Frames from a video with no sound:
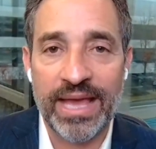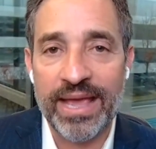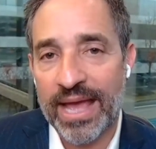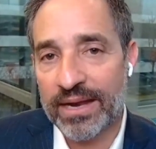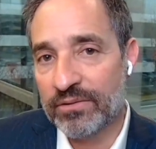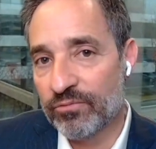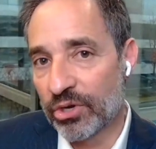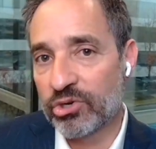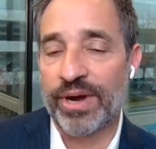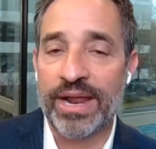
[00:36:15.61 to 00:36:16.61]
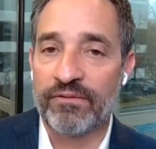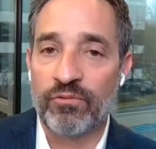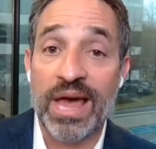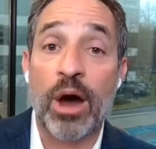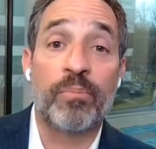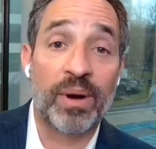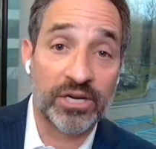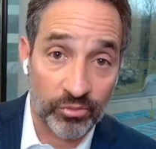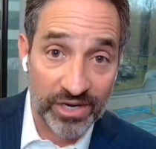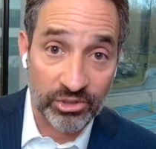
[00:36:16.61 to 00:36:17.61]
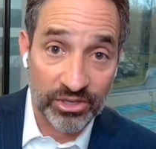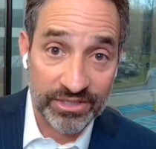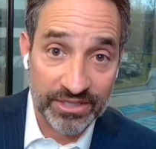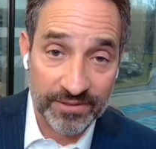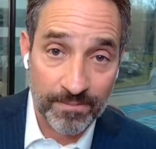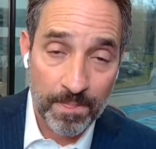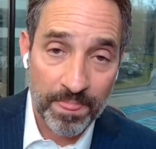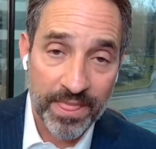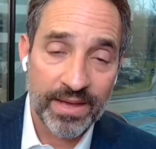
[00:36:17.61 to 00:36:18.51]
They get real creative without a bunch of resources.